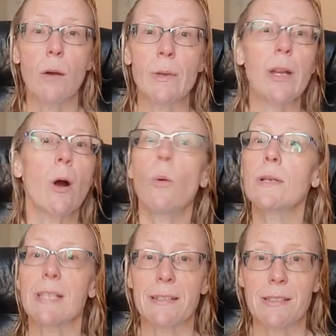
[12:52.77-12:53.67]
We
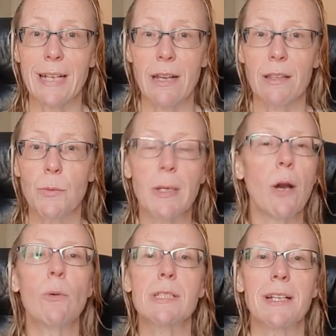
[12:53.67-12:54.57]
always had salad. We
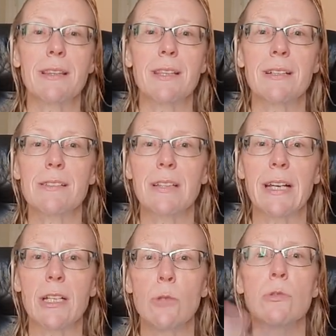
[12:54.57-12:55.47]
always had things
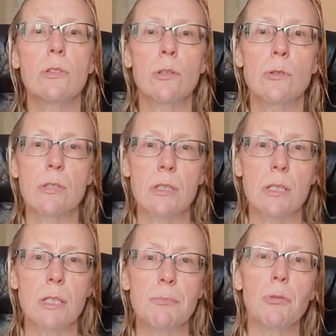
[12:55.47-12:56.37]
like couscous
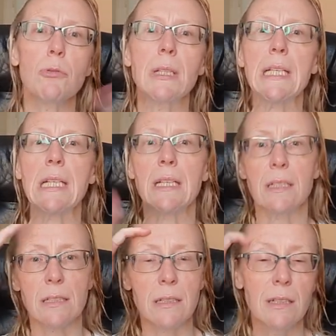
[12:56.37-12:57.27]
and tabbouleh
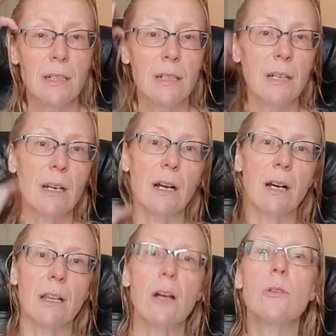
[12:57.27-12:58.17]
and
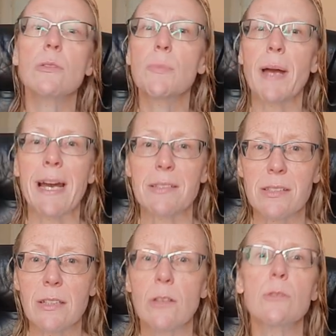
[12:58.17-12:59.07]
loads of
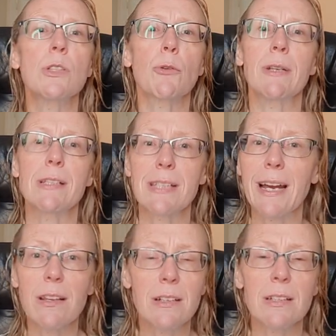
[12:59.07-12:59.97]
pasta, loads of green
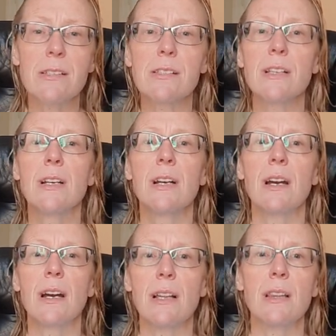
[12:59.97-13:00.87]
salads,
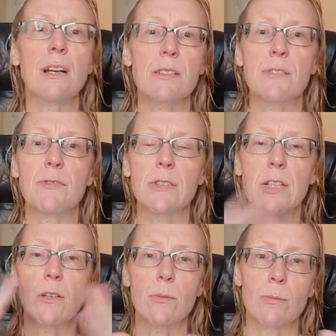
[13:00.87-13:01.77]
lots of,
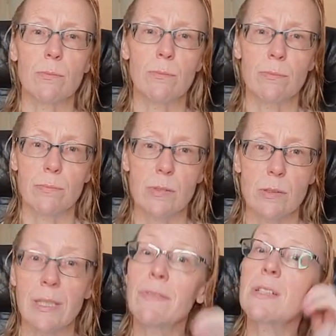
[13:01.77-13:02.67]

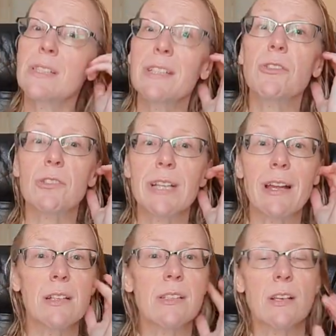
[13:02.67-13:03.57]
even Caesar
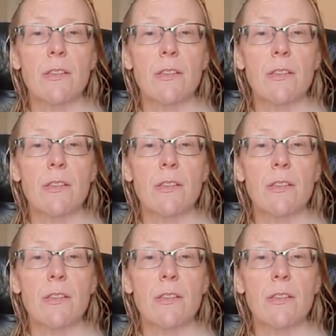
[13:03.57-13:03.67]
salads,